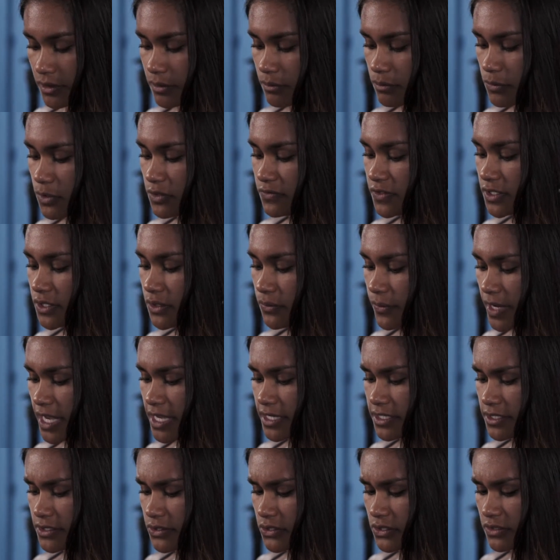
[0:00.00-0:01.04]
Moving away
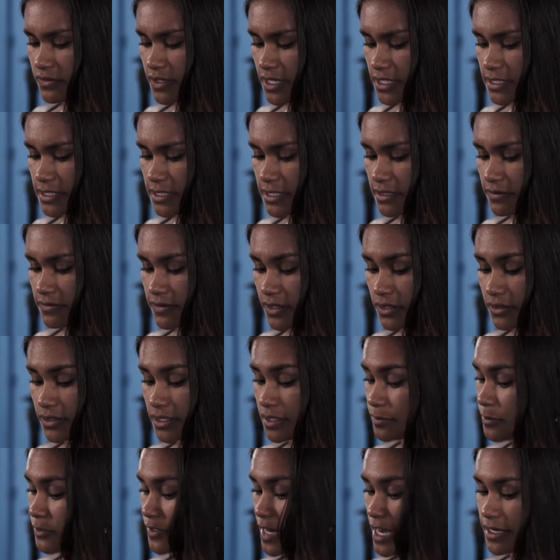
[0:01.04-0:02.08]
to university felt
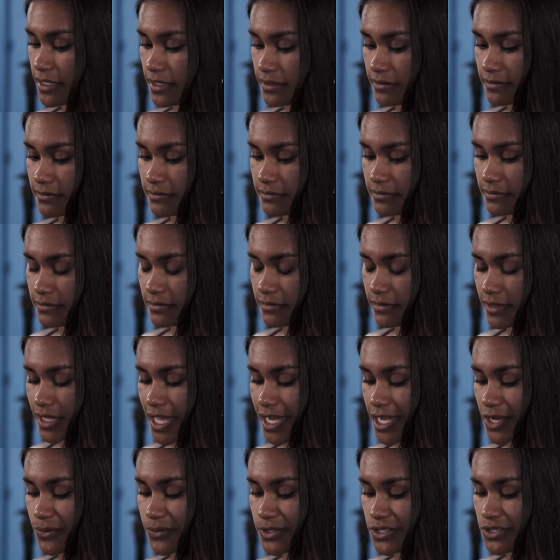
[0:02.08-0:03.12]
liberating,
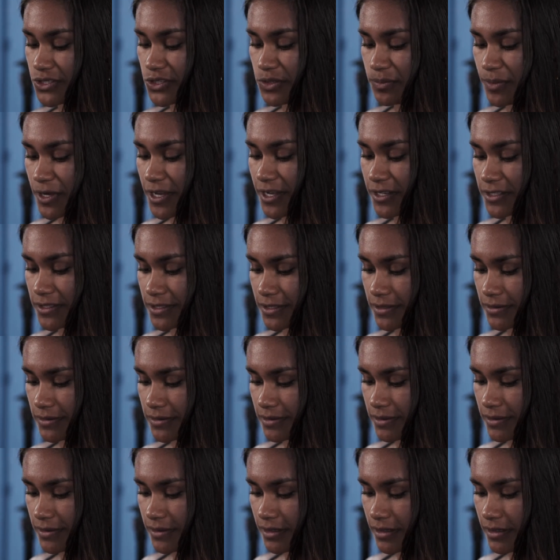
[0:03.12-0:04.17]
like I was a new person.
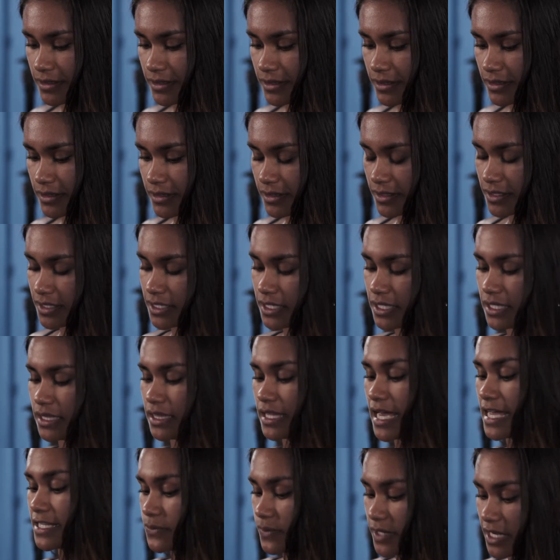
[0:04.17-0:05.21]
And
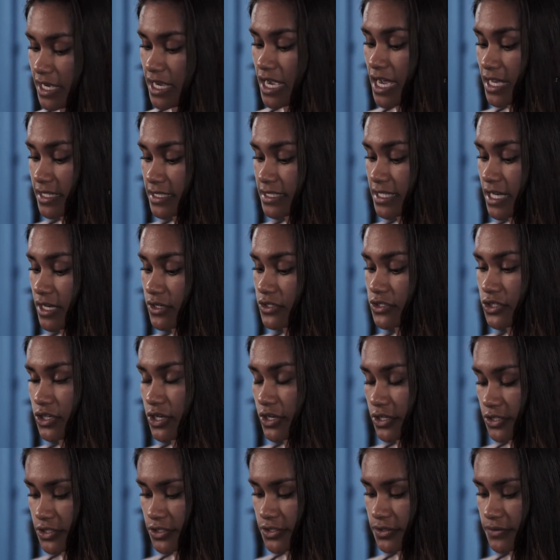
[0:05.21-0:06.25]
that's when I asked out
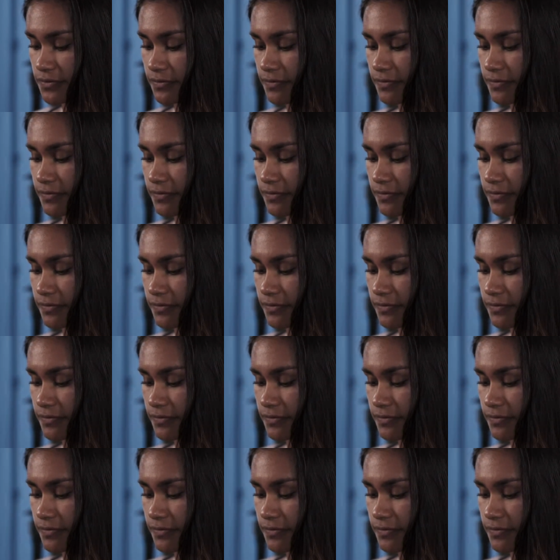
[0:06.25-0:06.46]
Josh,